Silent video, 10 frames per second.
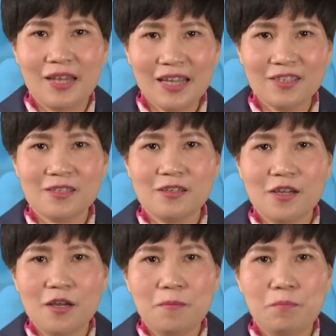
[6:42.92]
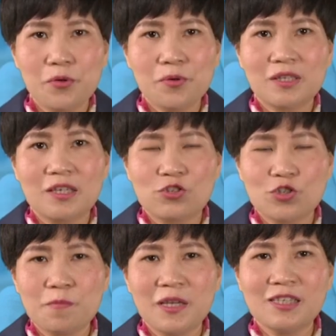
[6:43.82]
Next, book the
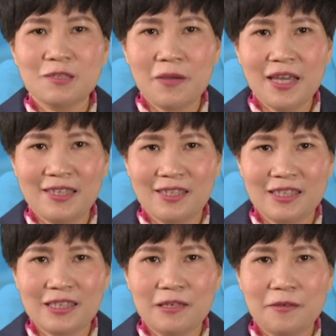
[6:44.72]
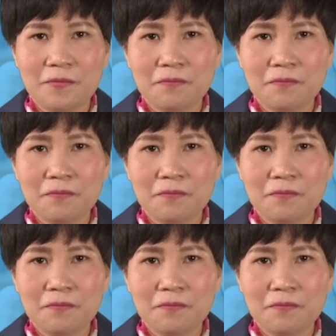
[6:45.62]
shipping space.